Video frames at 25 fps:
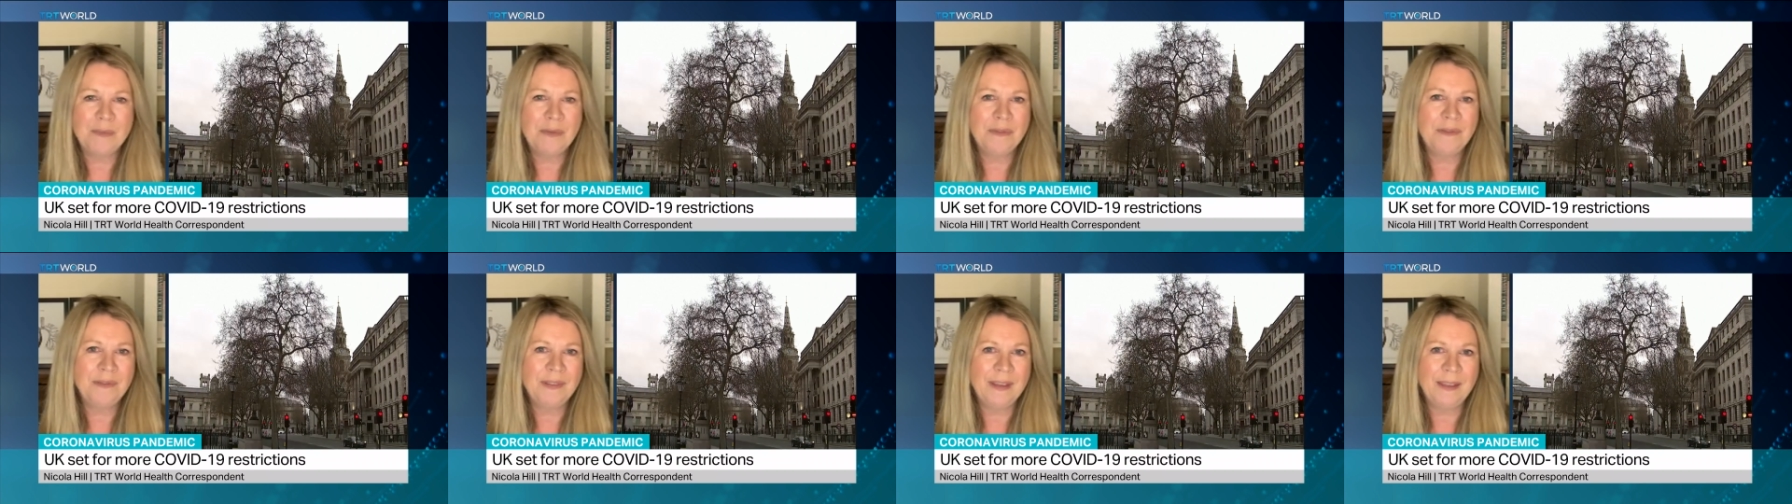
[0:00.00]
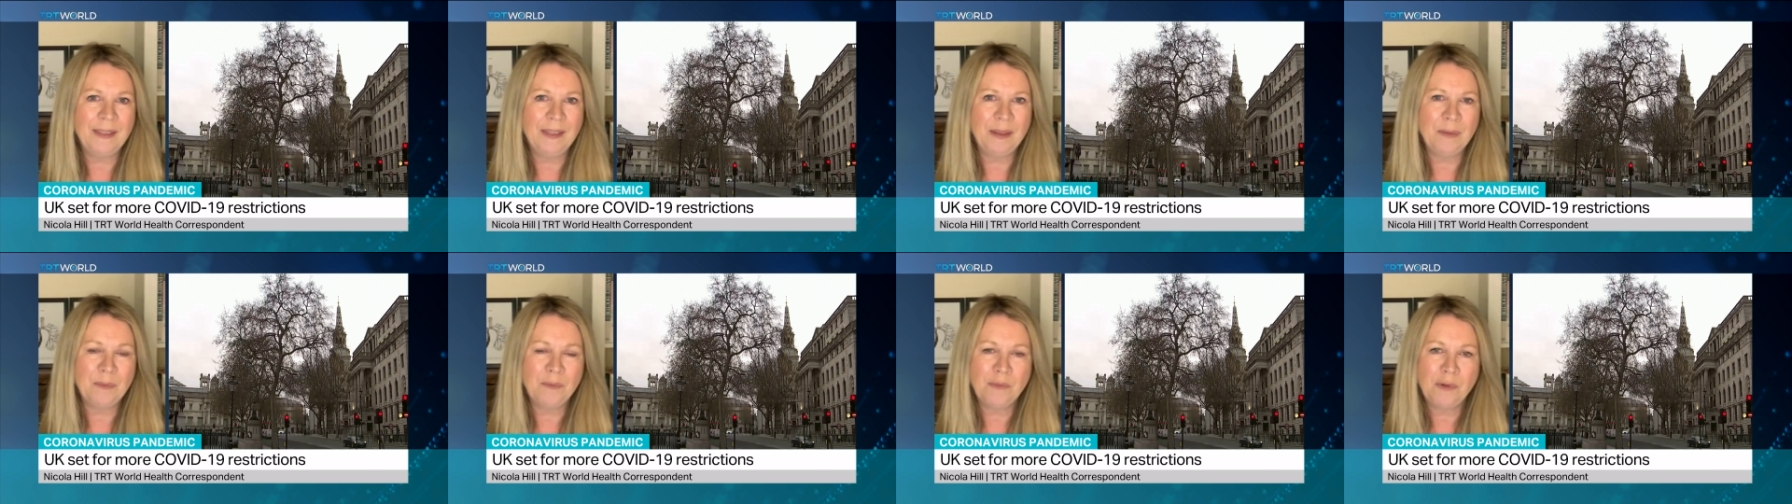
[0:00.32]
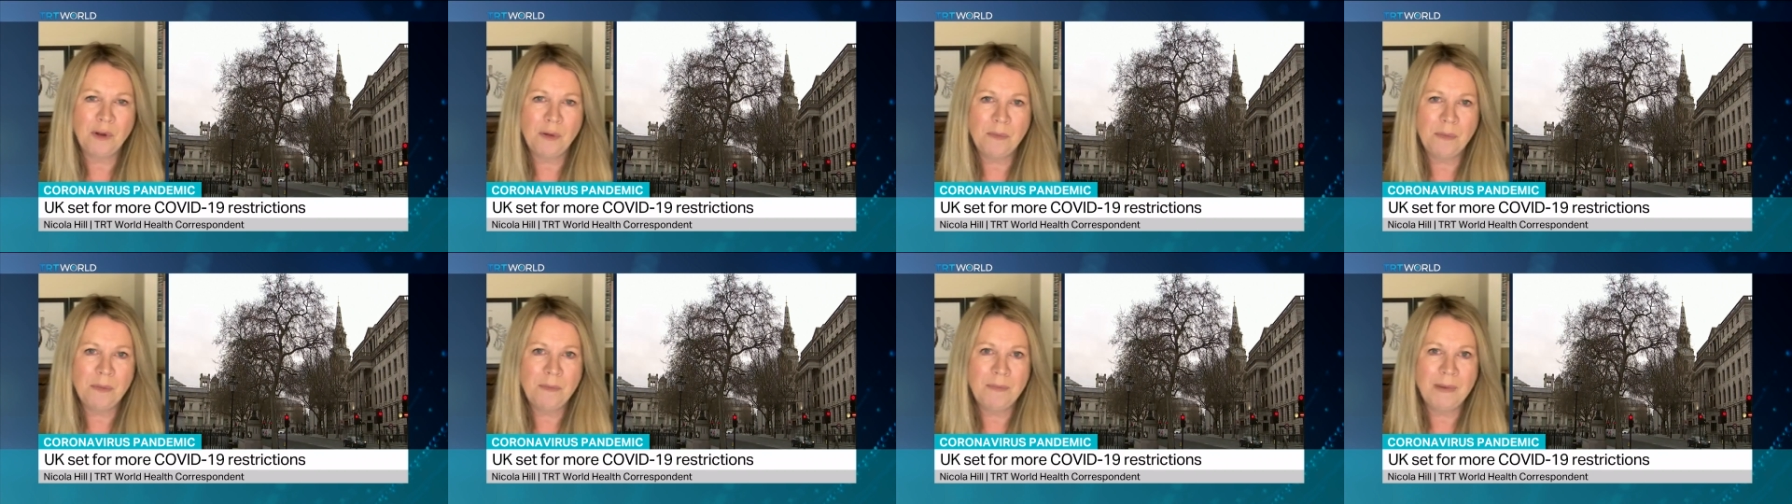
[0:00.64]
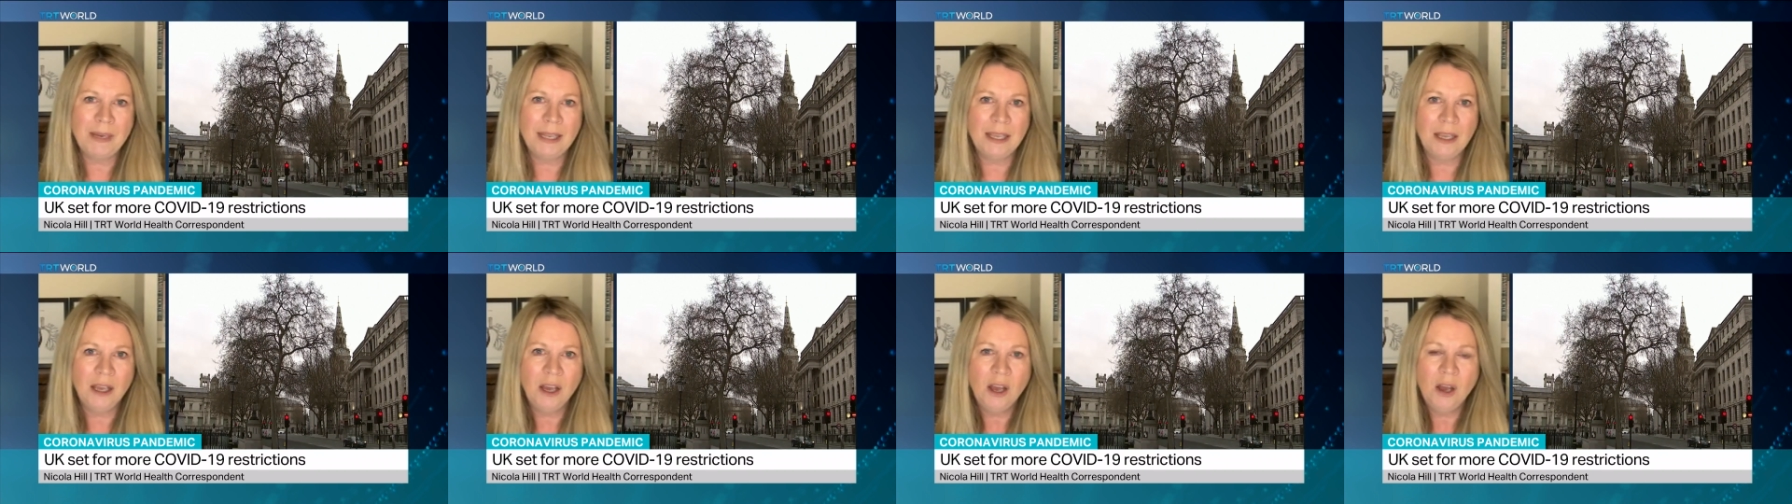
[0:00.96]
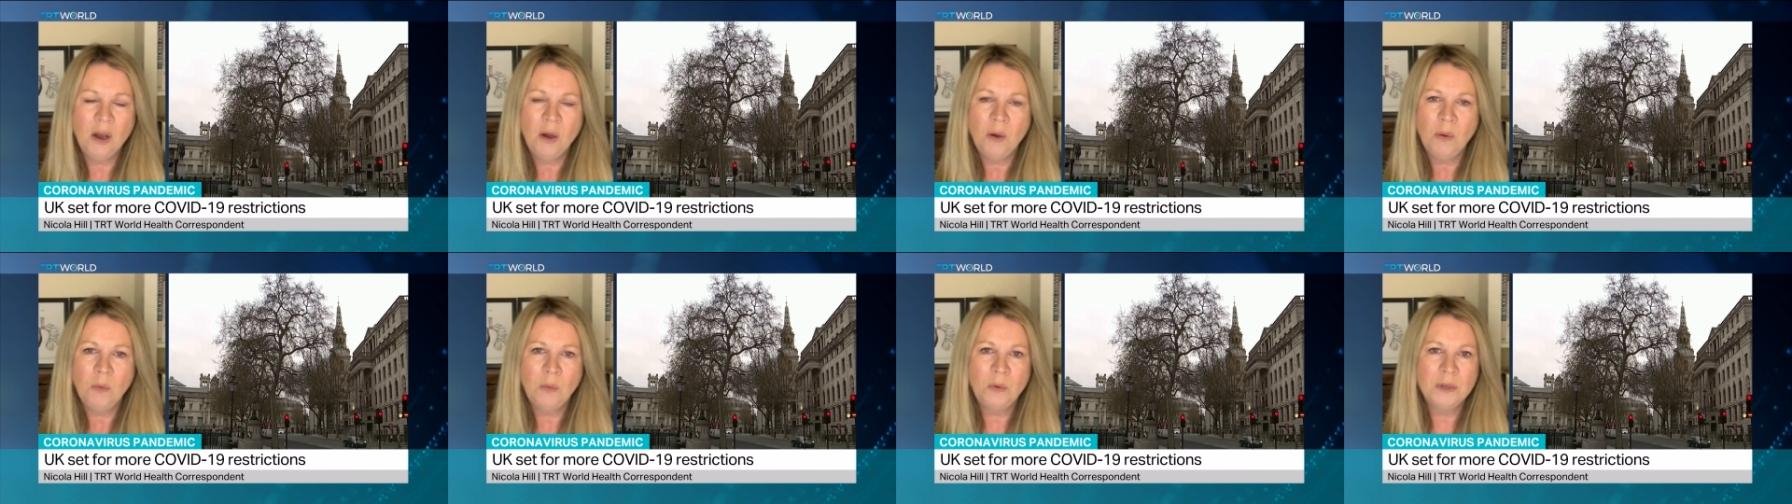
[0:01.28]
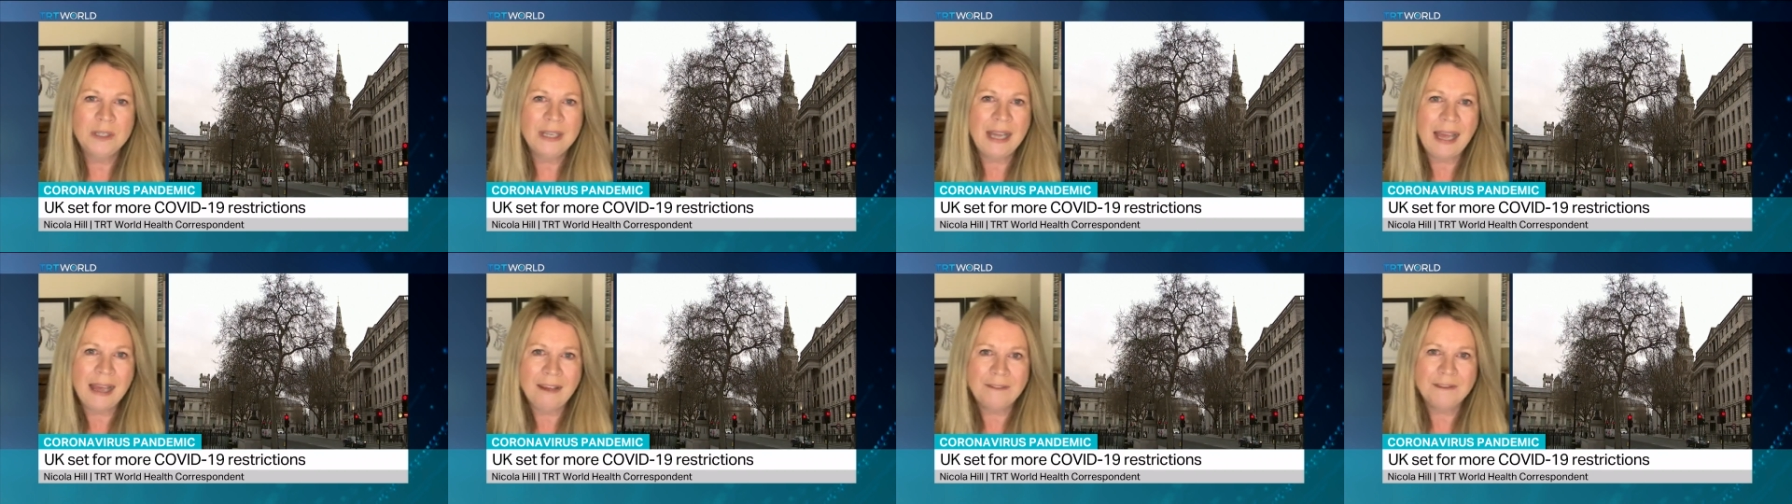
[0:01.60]
of thing that probably would
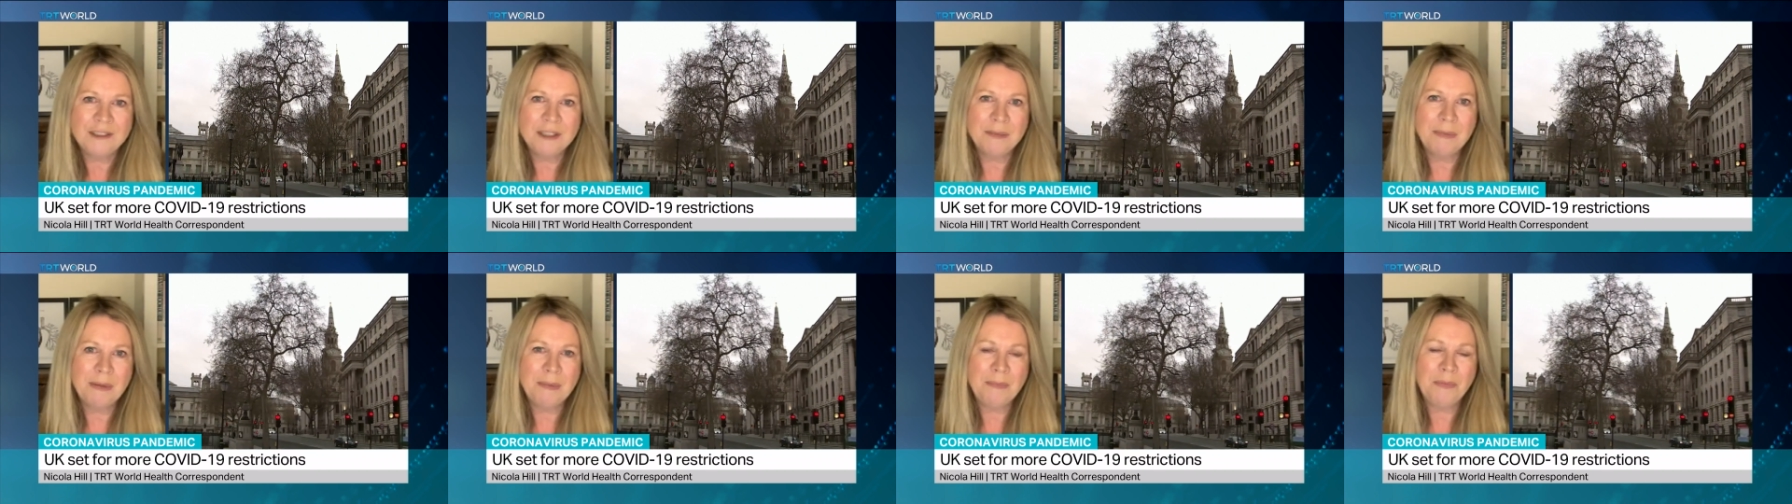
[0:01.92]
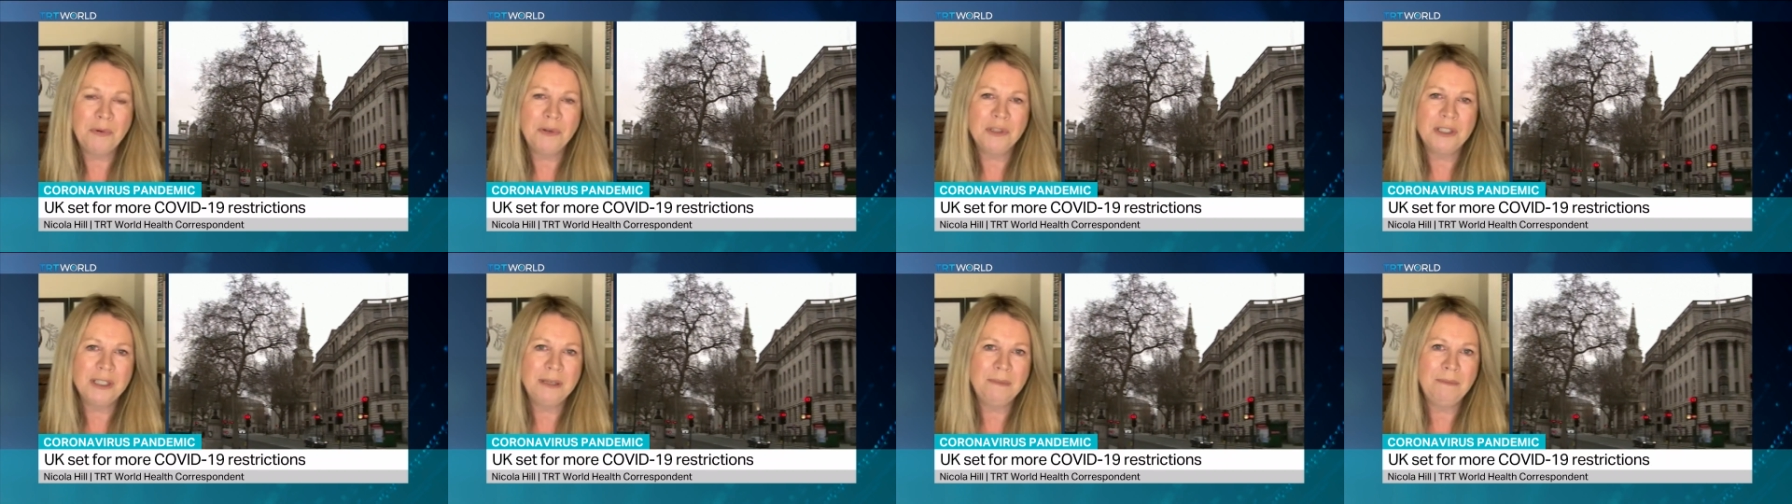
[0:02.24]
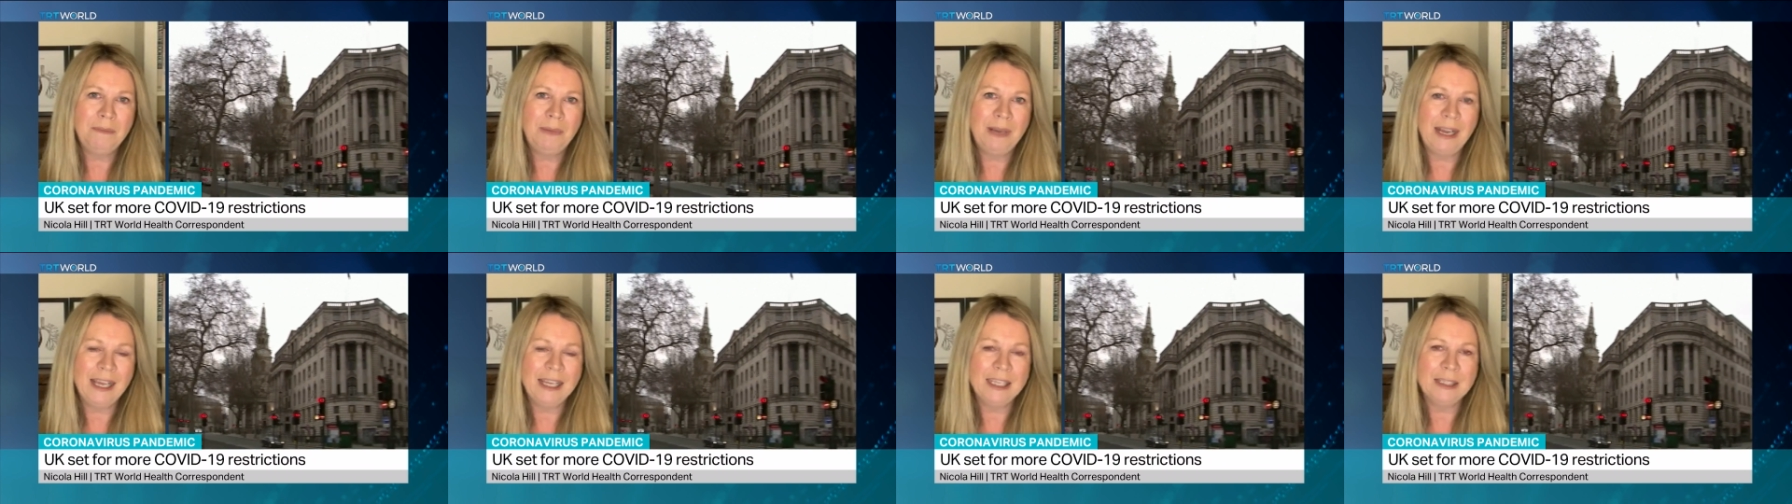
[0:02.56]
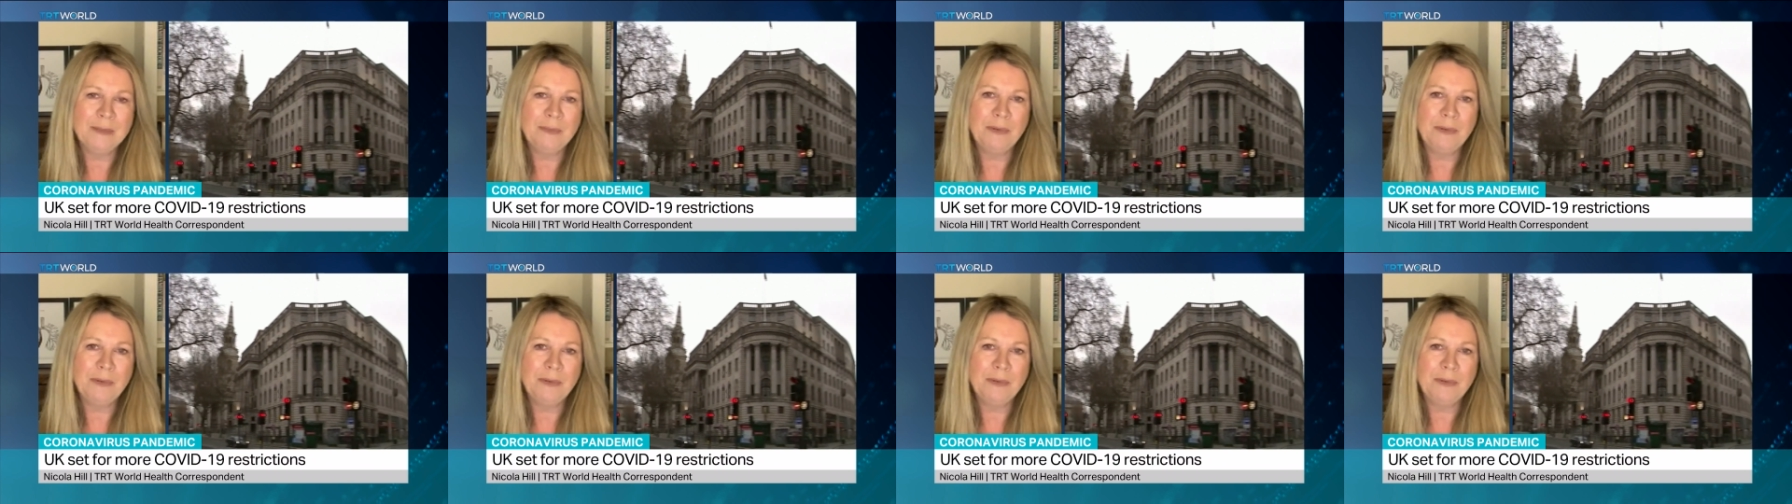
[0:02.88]
have to be put in place,